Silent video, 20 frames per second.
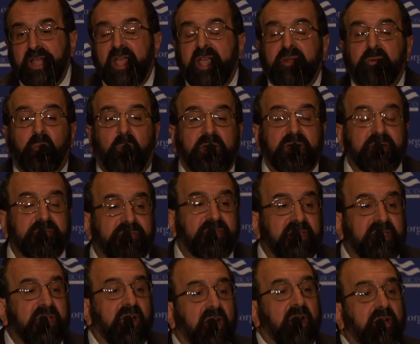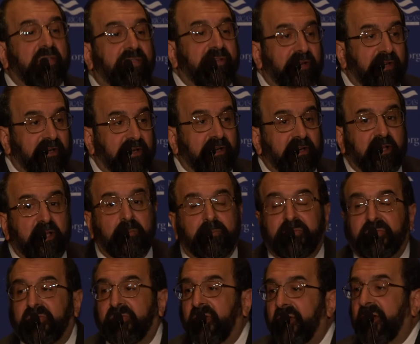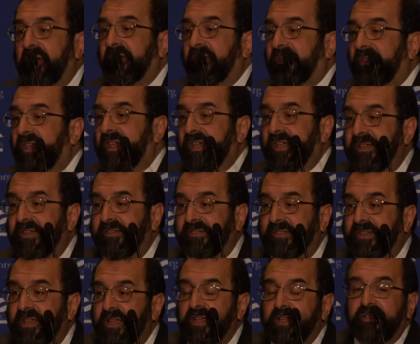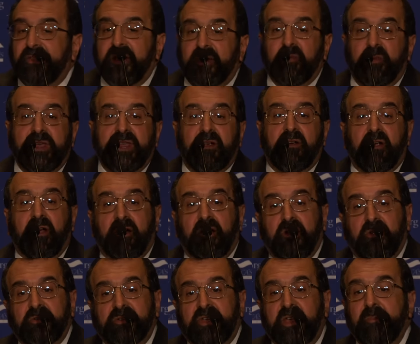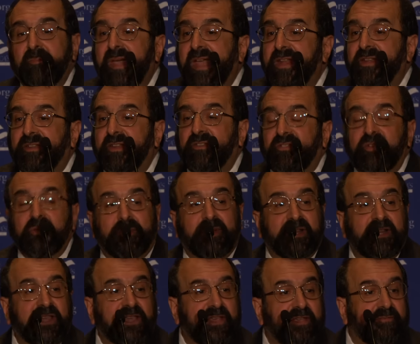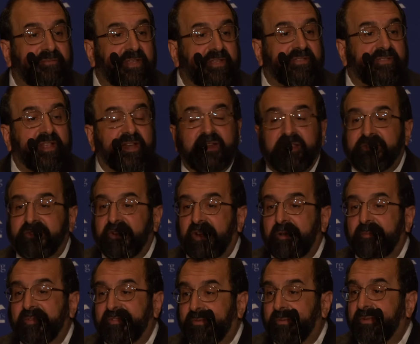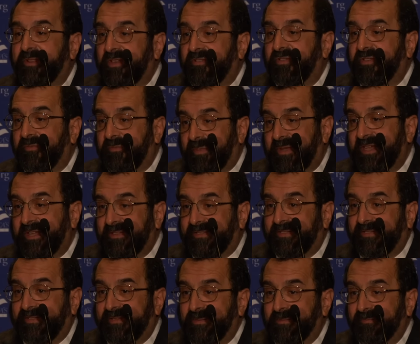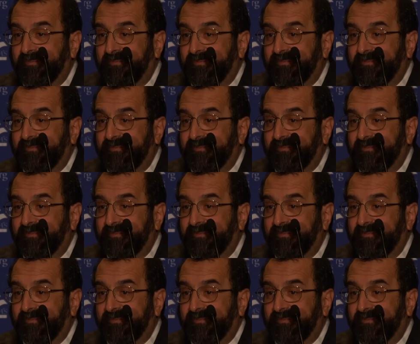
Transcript: And one of the other absurd things that we are all commanded to believe is that Islam is a religion of peace.